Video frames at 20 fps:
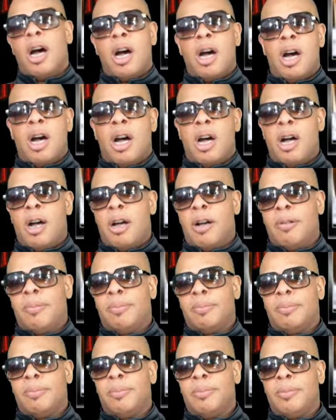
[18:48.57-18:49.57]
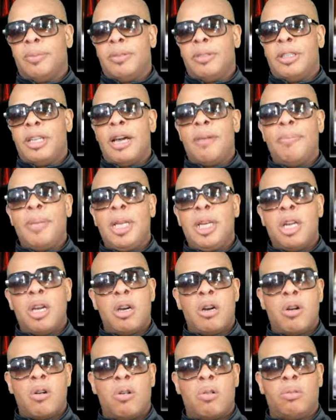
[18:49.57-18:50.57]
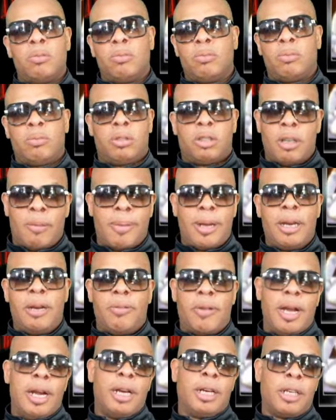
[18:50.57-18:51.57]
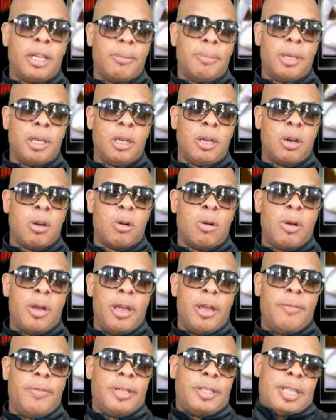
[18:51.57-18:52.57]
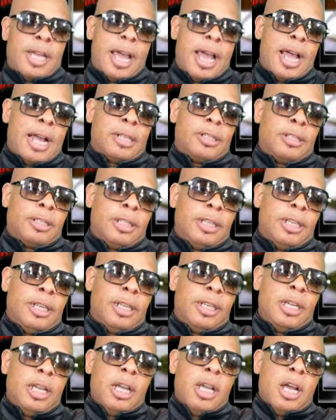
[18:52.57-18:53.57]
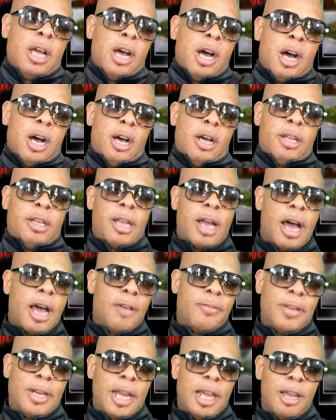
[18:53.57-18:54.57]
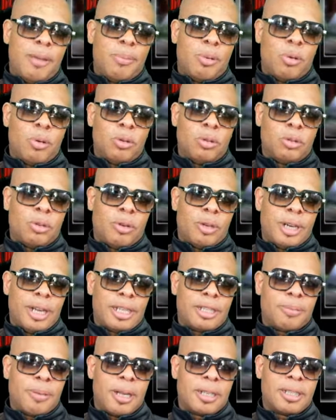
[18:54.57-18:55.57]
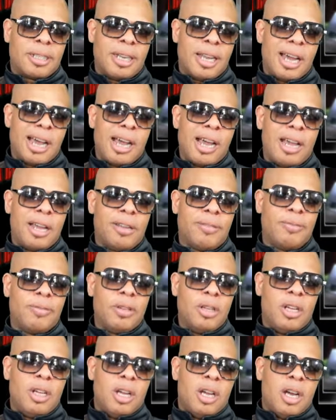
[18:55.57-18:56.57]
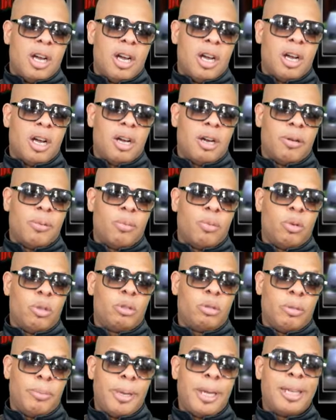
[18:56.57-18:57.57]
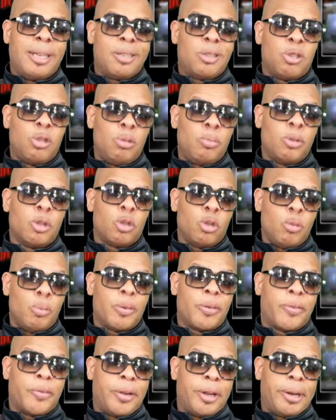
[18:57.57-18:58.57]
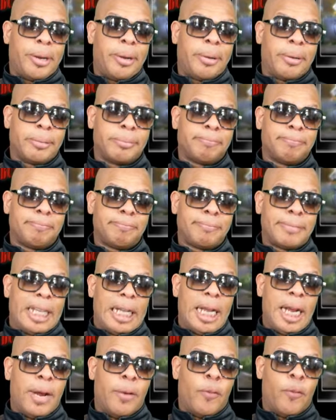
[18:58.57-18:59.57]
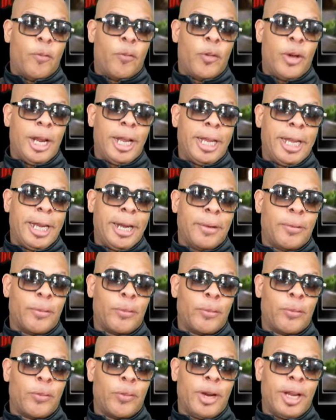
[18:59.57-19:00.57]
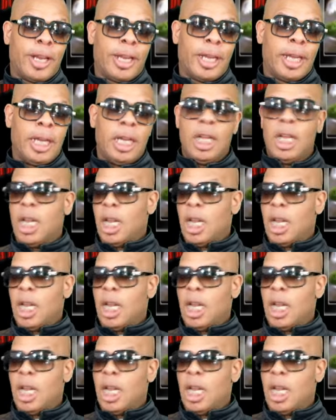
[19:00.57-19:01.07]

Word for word: Um, let me know. Somebody write and let me know if it's actually uh, live enabled on Xbox Live, um, which will make it super duper fun. Really, really.